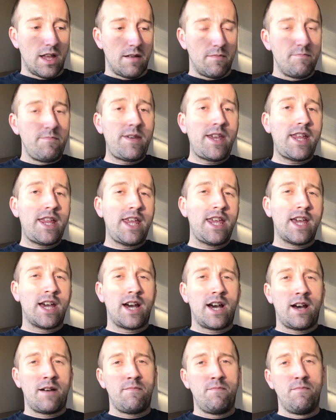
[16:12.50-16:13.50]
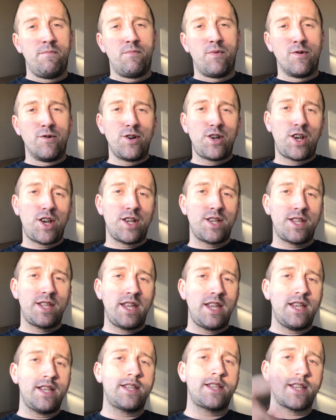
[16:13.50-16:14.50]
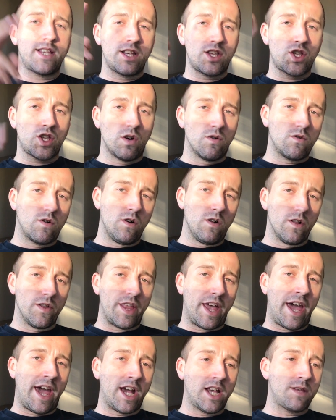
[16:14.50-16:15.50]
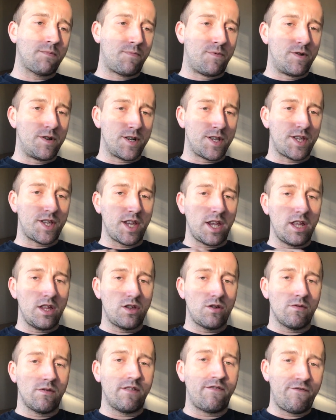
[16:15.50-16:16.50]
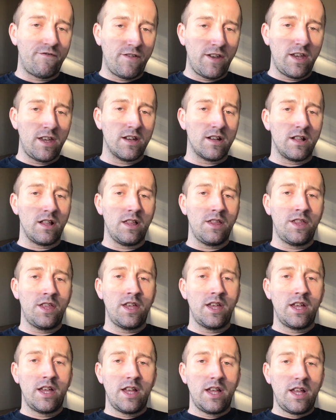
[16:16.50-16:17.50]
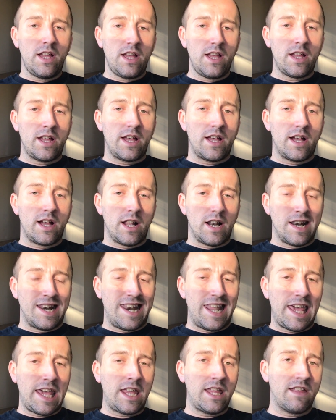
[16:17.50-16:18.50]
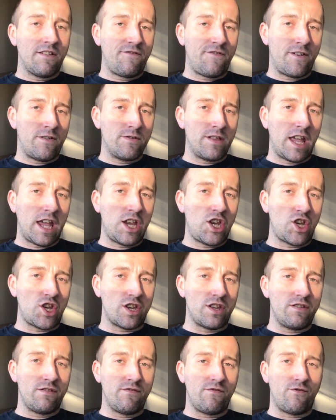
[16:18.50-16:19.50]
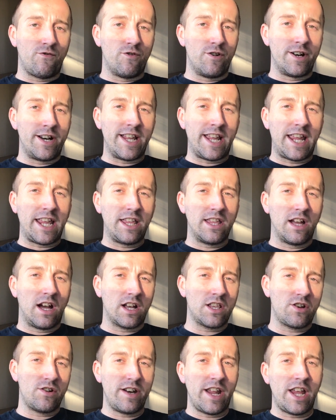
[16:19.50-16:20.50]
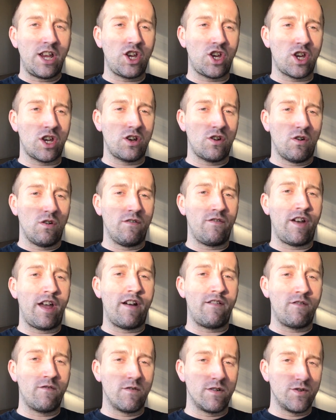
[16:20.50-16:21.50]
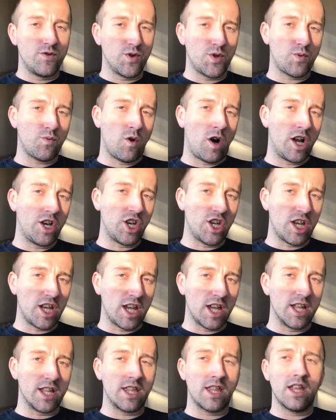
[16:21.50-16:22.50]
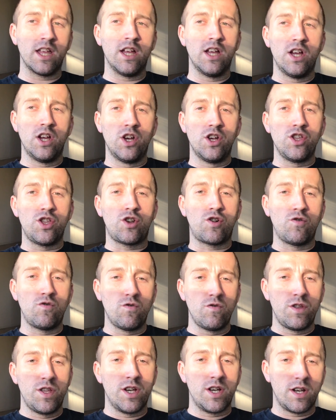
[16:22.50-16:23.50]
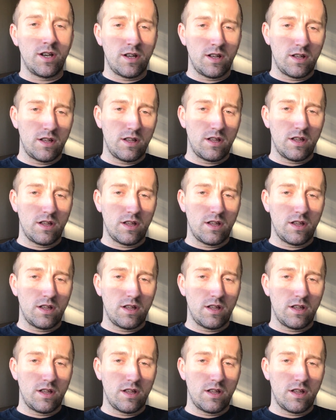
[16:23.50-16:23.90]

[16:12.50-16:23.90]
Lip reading: media pushes these so-called experts into the field, laying the foundation for the indoctrination of everyone who's watching it through the